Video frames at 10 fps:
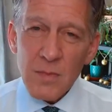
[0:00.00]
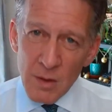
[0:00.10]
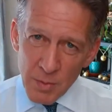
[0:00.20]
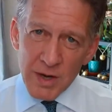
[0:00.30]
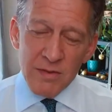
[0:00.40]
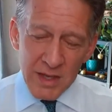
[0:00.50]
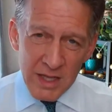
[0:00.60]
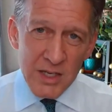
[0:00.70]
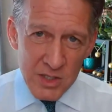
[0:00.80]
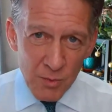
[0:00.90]
But I think it
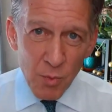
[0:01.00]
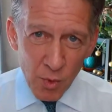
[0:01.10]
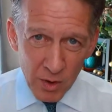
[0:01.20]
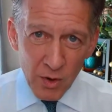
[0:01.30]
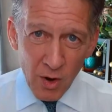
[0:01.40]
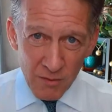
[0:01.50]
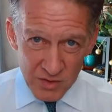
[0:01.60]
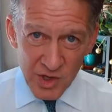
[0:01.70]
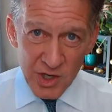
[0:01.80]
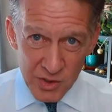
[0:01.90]
is an important
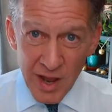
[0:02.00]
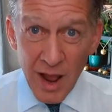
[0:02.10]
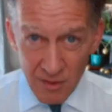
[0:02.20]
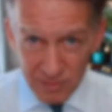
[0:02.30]
conversation to have.